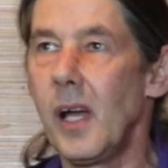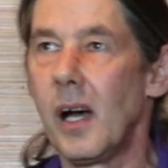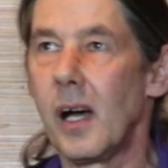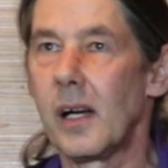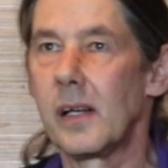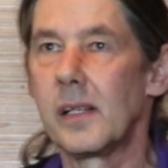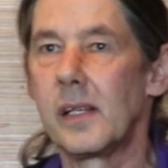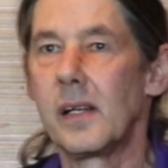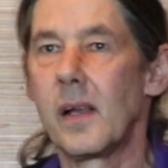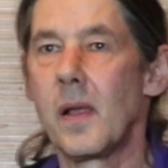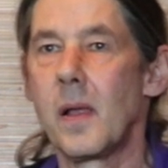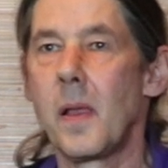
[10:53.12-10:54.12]
I
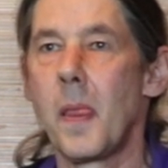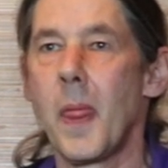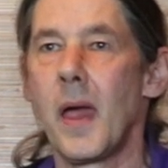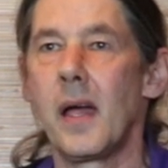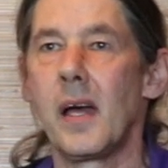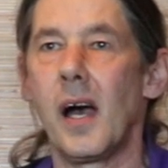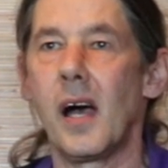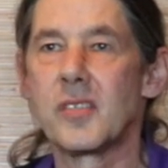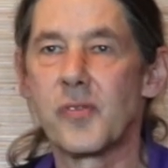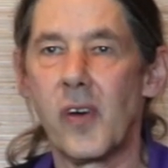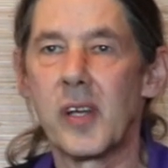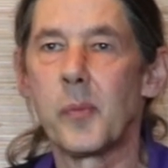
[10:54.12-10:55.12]

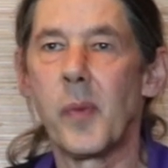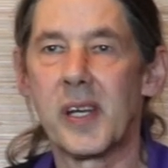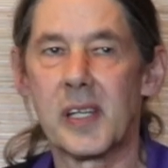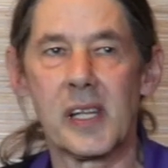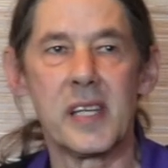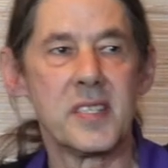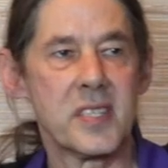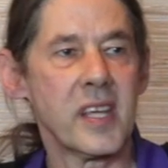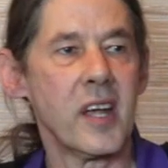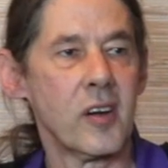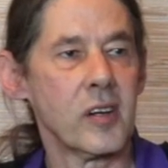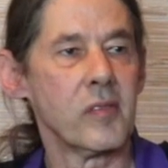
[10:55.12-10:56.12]
was fundamentally
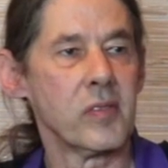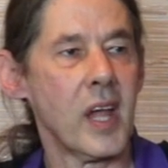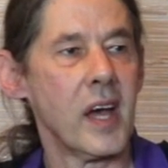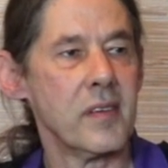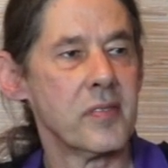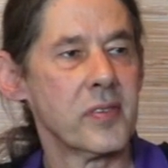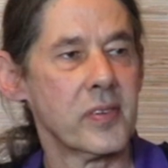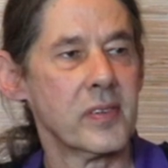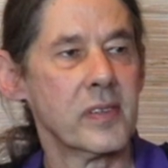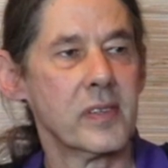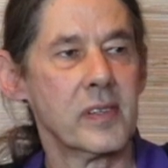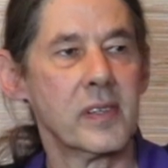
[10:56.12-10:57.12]
scared of life,
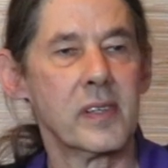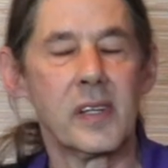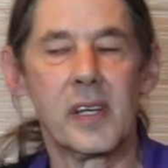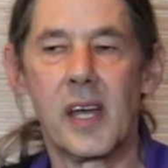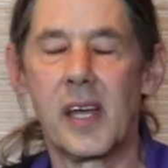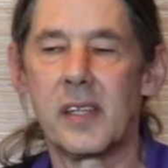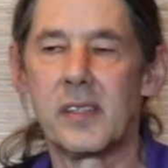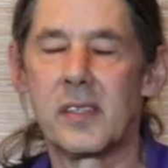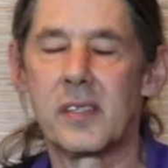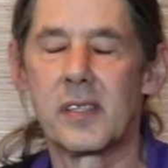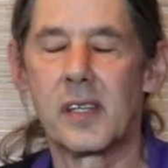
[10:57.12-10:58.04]
and